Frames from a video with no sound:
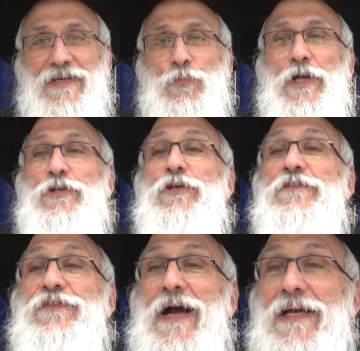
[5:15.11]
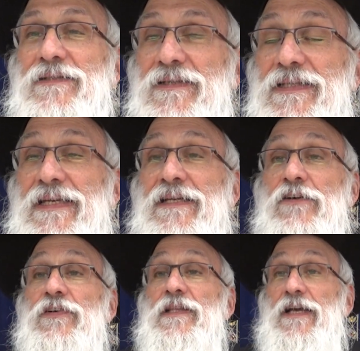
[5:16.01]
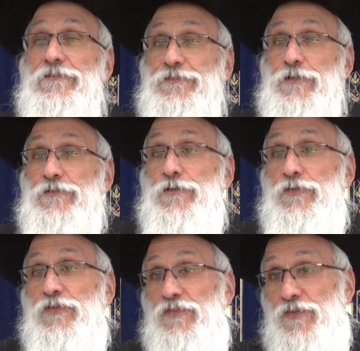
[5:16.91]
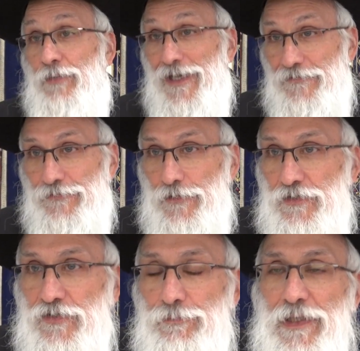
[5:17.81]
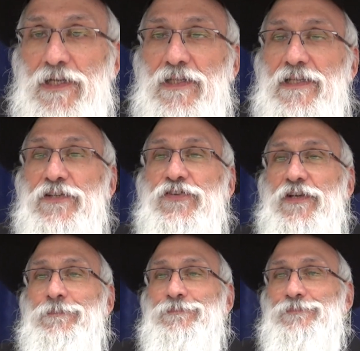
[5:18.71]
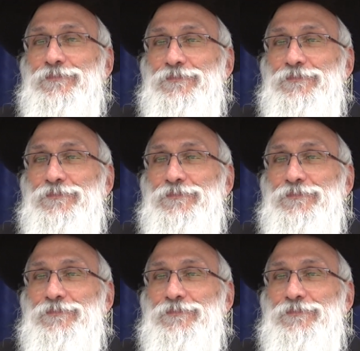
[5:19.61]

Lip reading: Where do you find the din of a left foot versus a right foot? By chalitza.